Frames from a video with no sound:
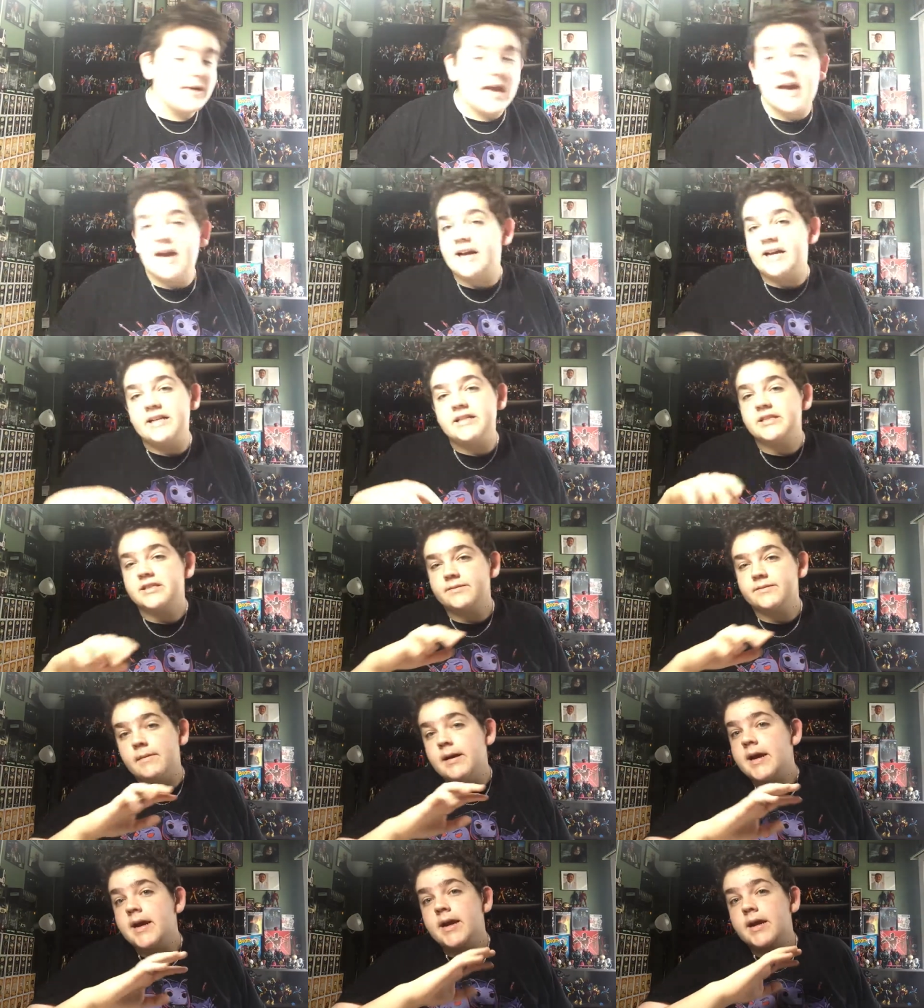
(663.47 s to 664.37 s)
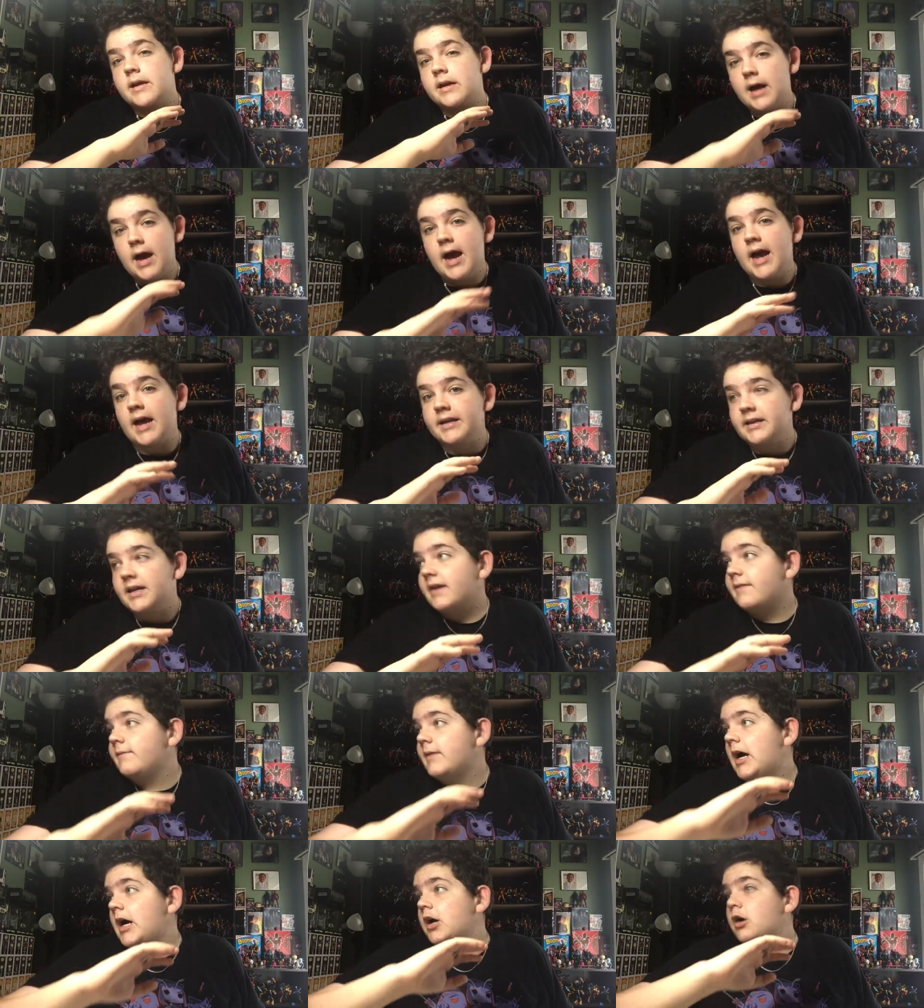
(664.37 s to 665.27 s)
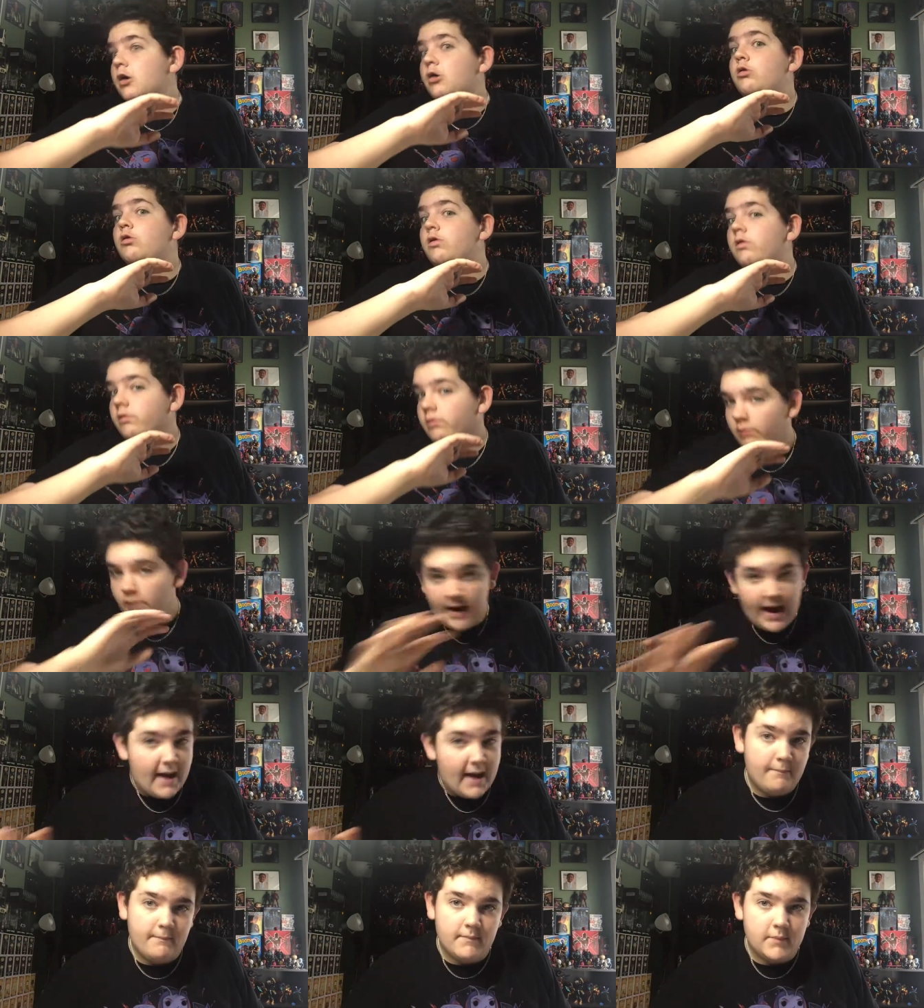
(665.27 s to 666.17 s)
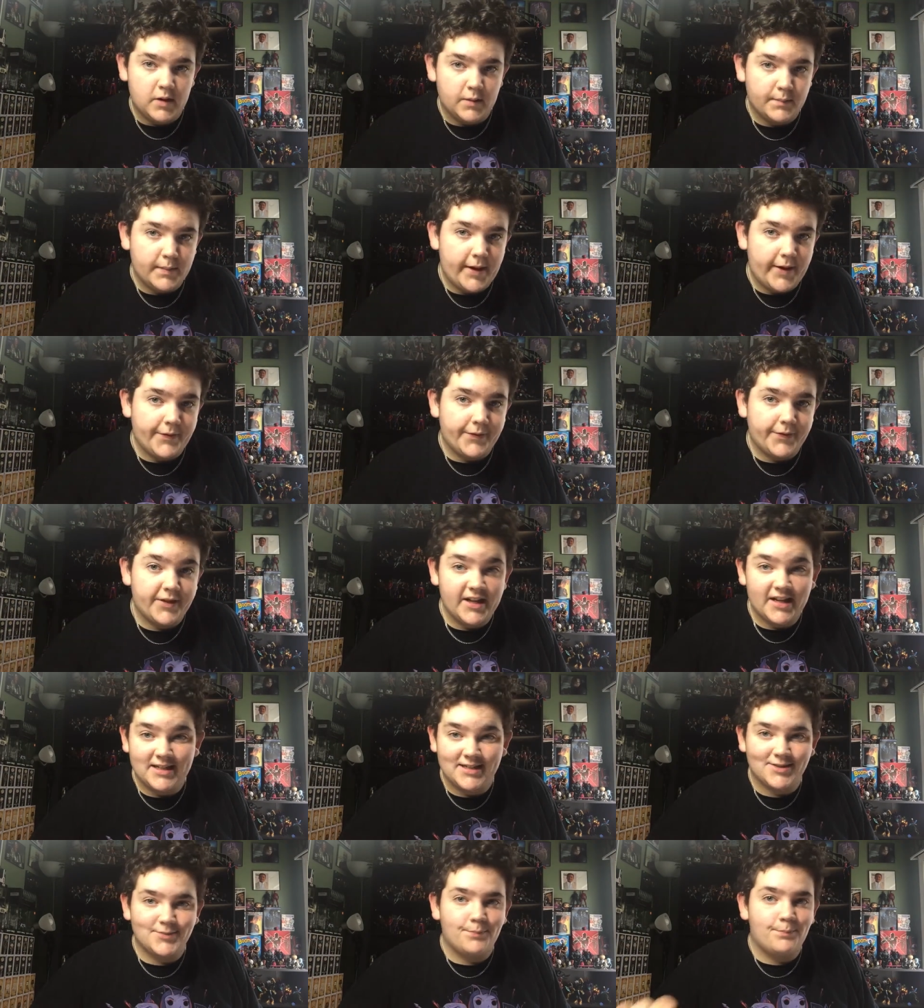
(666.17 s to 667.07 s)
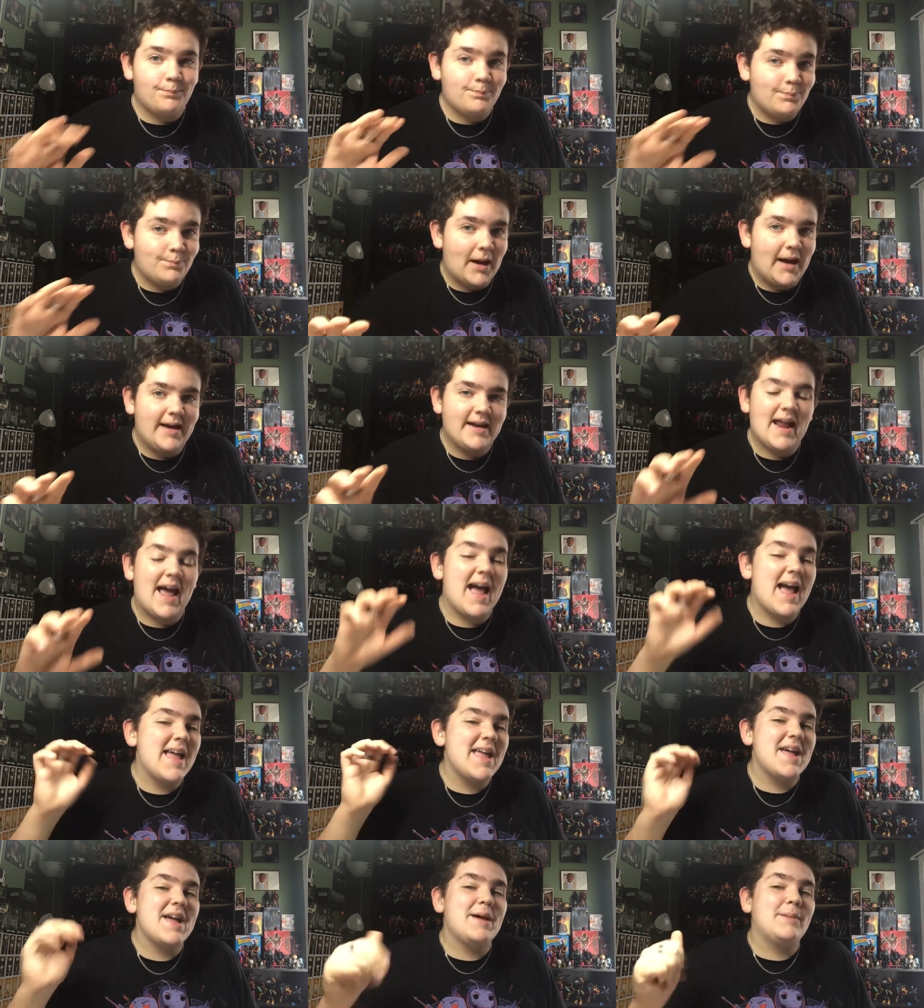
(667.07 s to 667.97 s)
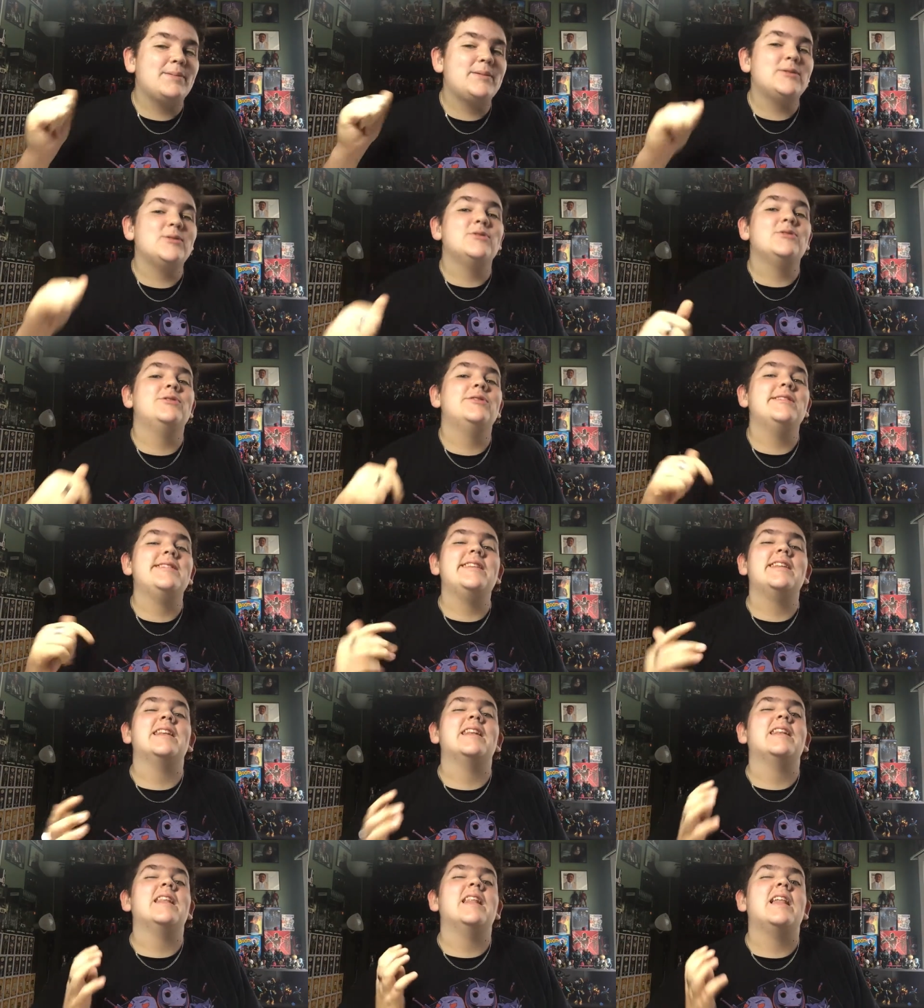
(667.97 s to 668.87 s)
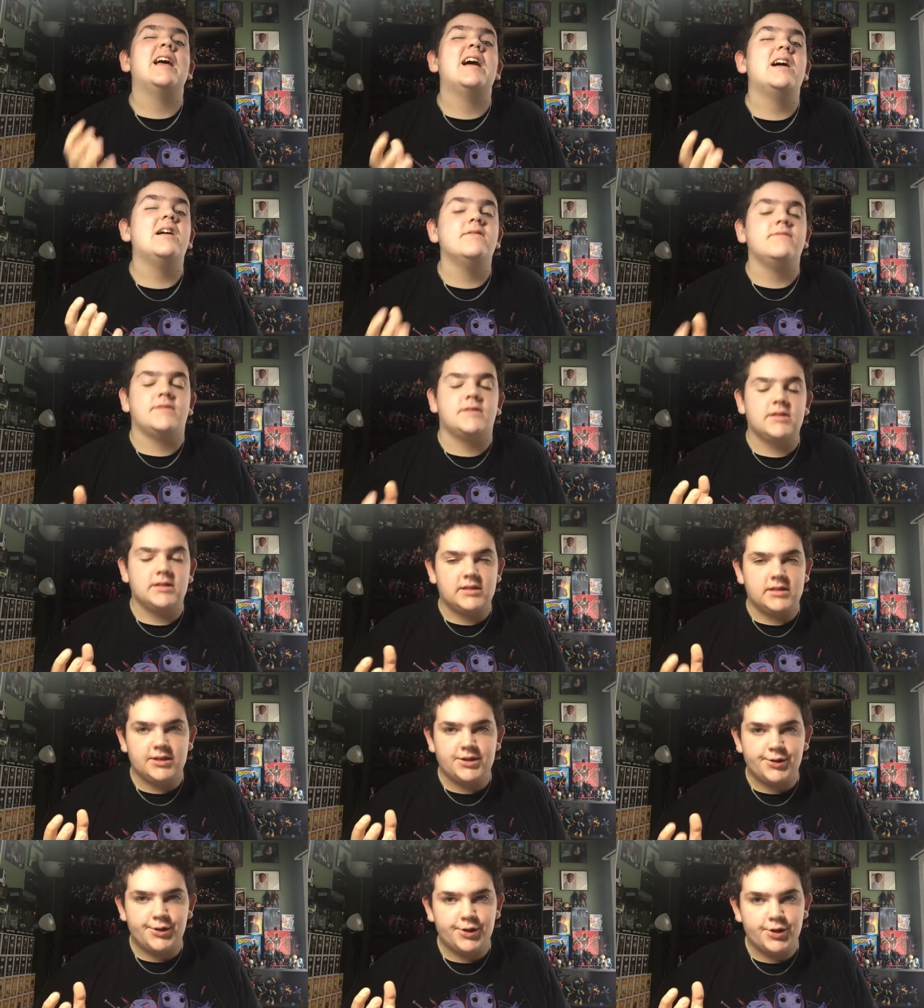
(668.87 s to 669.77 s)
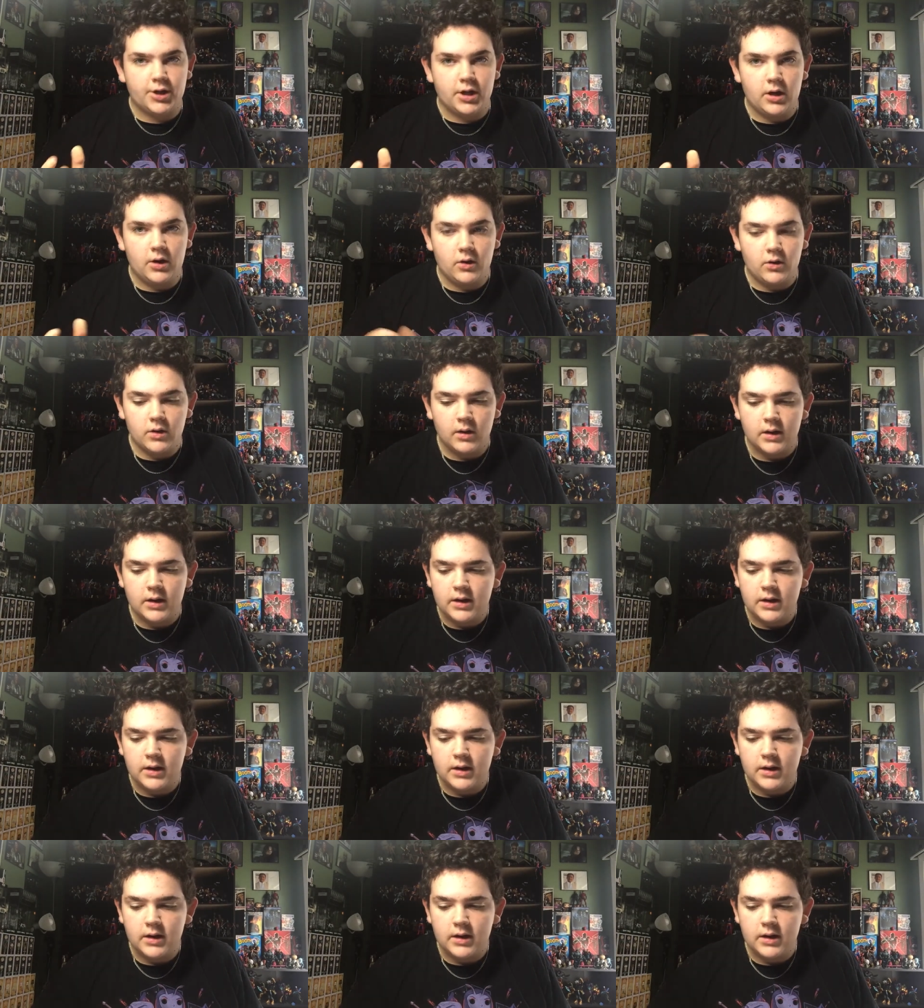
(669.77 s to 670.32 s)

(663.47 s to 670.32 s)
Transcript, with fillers: guys may not give a crap about this, but I absolutely loved this show.